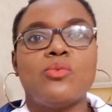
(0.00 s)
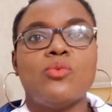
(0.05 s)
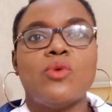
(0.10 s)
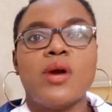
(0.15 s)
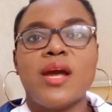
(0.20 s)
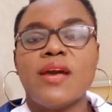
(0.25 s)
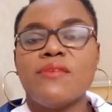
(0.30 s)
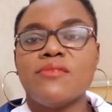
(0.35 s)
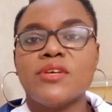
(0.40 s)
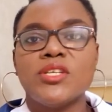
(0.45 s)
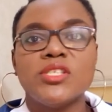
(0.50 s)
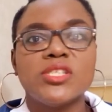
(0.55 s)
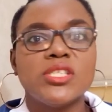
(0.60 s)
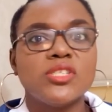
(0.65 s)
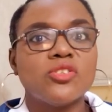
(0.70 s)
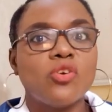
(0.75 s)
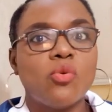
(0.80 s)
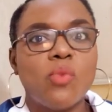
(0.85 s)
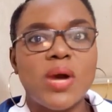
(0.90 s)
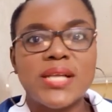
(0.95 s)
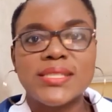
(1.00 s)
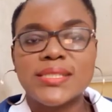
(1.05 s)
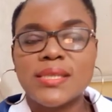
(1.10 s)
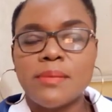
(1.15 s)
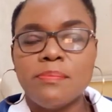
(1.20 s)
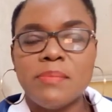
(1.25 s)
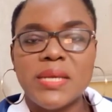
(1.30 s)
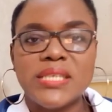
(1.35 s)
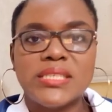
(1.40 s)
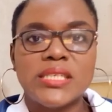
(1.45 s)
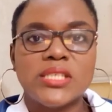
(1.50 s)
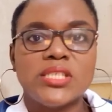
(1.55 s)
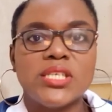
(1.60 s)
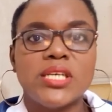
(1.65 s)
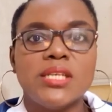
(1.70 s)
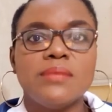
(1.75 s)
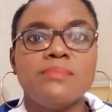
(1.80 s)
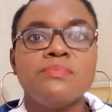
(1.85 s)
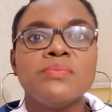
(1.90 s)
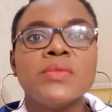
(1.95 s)
whatever it is, or WhatsApp
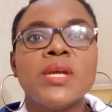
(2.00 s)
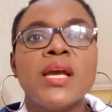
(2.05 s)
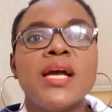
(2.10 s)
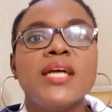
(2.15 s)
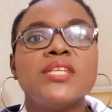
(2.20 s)
messaging,